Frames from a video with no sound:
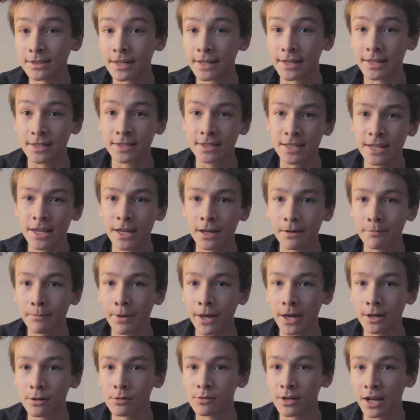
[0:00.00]
Like a TN
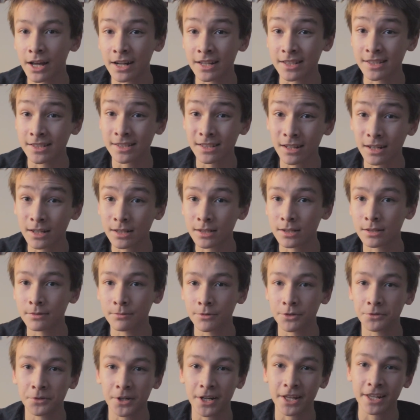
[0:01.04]
panel kind of sucks.
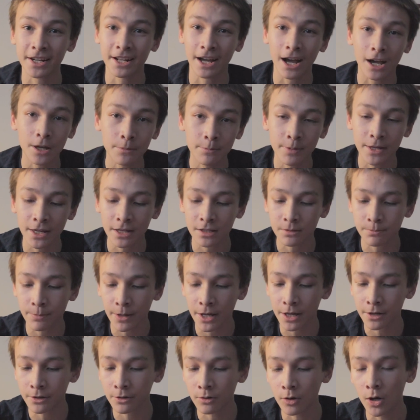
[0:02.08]
You want to get an IPS
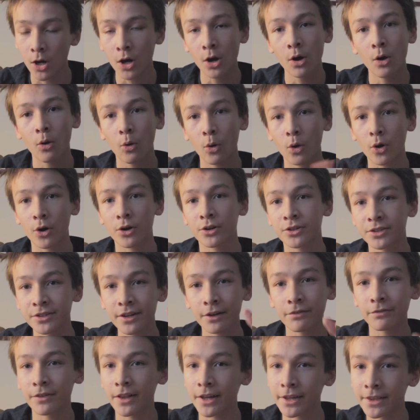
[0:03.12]
panel or
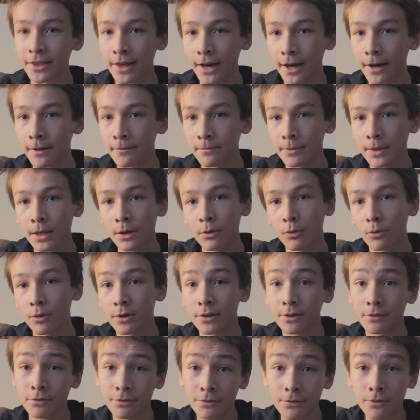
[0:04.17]
stuff like that.
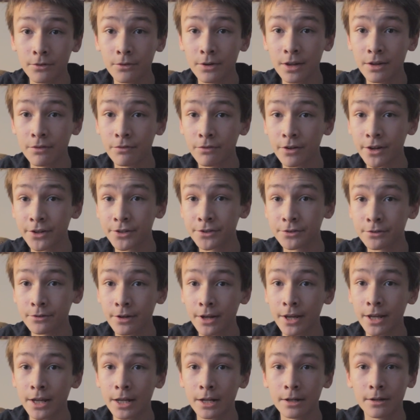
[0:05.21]
Or the refresh
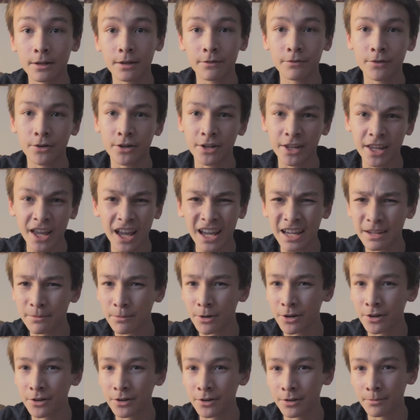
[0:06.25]
rate. If you're a
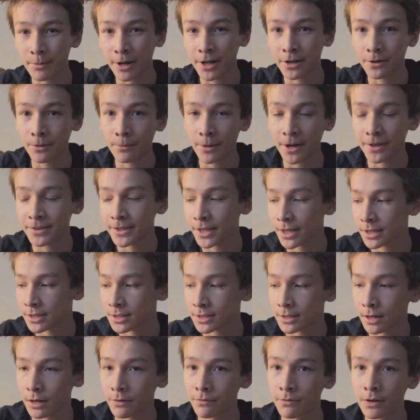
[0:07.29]
gamer, you might know about that
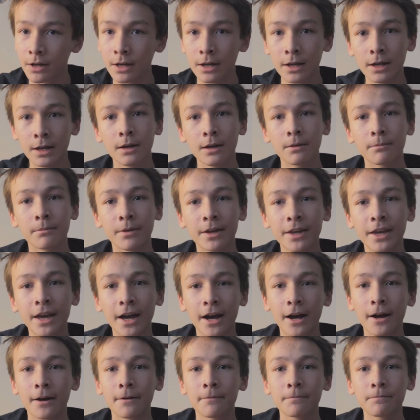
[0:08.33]
stuff. But
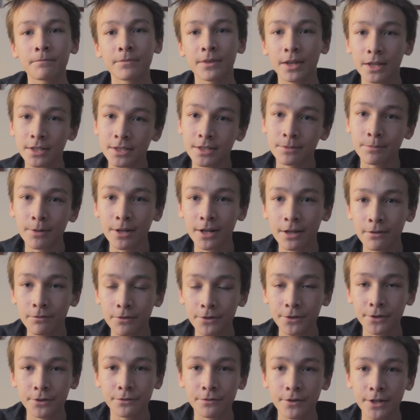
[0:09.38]
yeah, that's been it
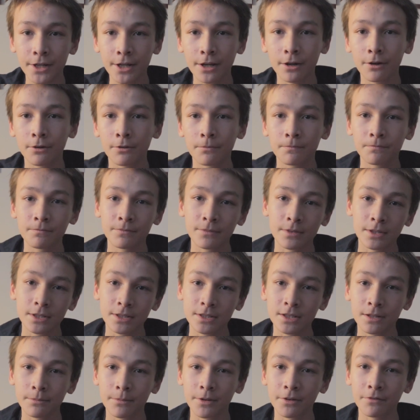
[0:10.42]
for this video.
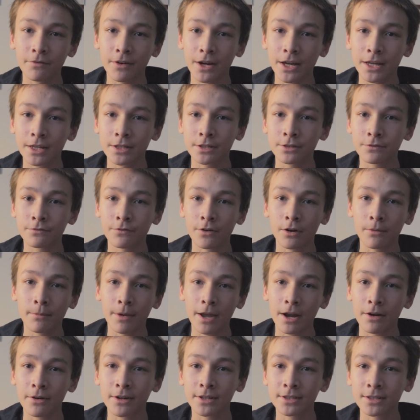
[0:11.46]
Some advice from
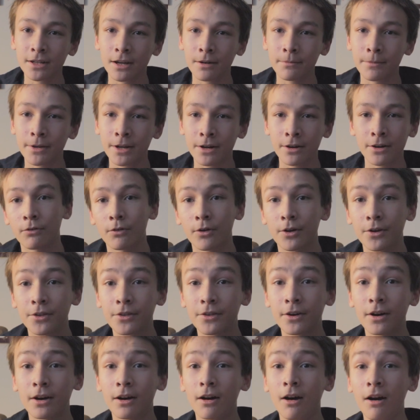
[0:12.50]
Eric Tom here for
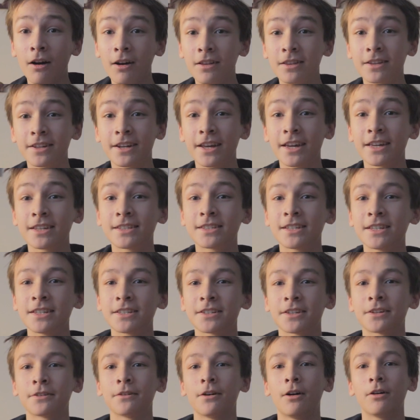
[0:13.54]
the holiday
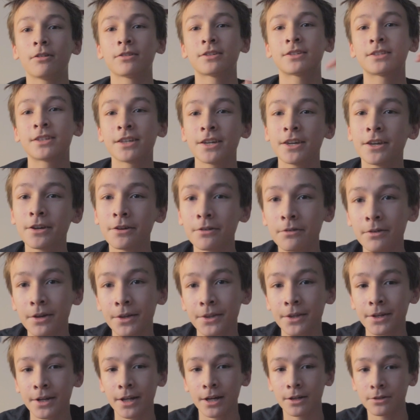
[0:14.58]
season. I'll see you
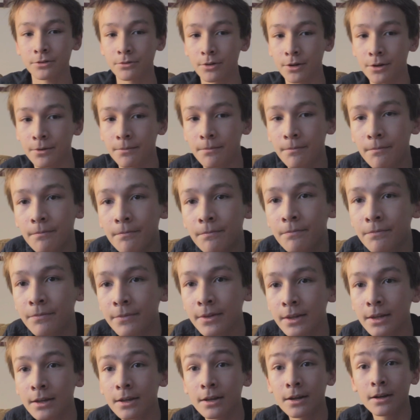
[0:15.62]
in the next one.
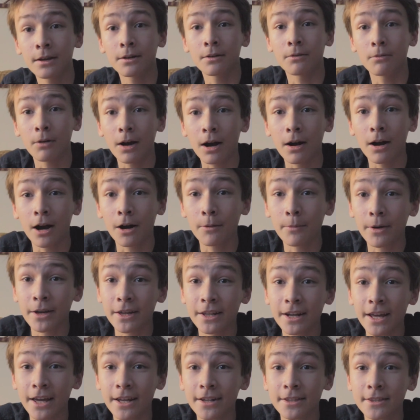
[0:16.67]
Wow, how am I
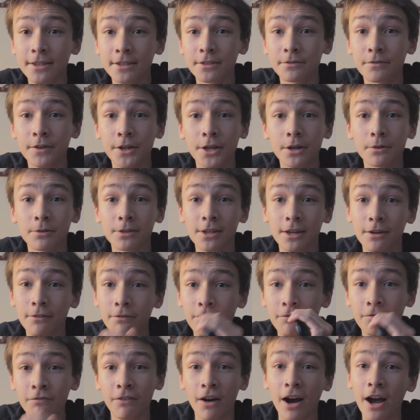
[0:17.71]
going to edit this video with like
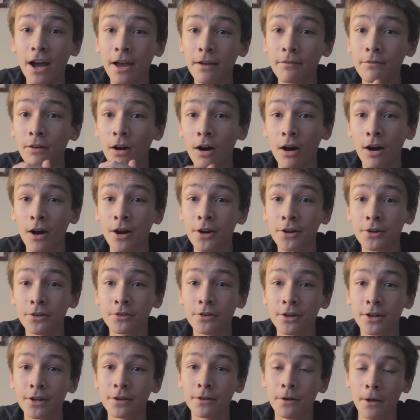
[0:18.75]

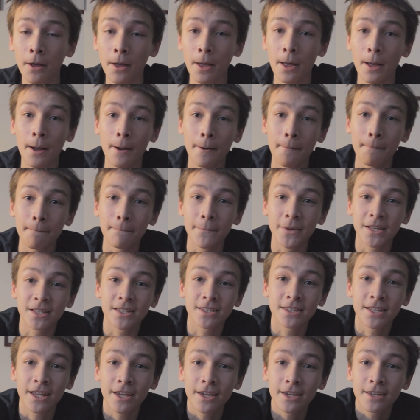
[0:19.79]
500
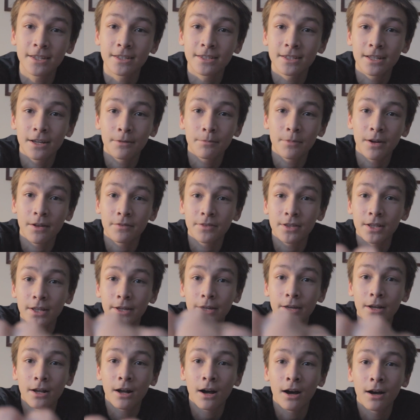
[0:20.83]
mistakes? I'm going to have to
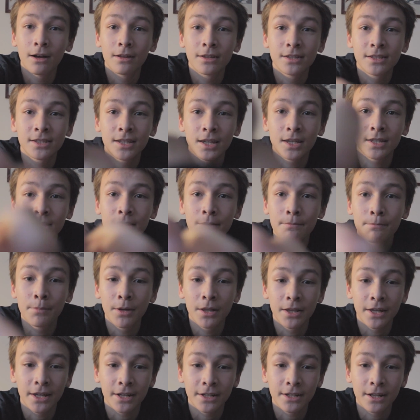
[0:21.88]
like cut 60
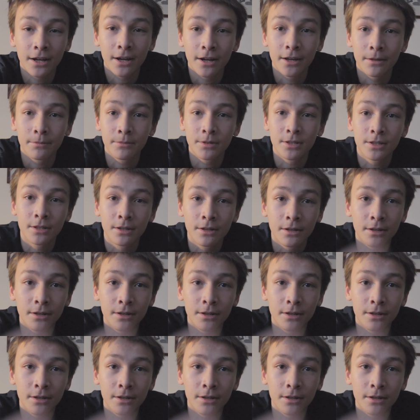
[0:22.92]
billion times.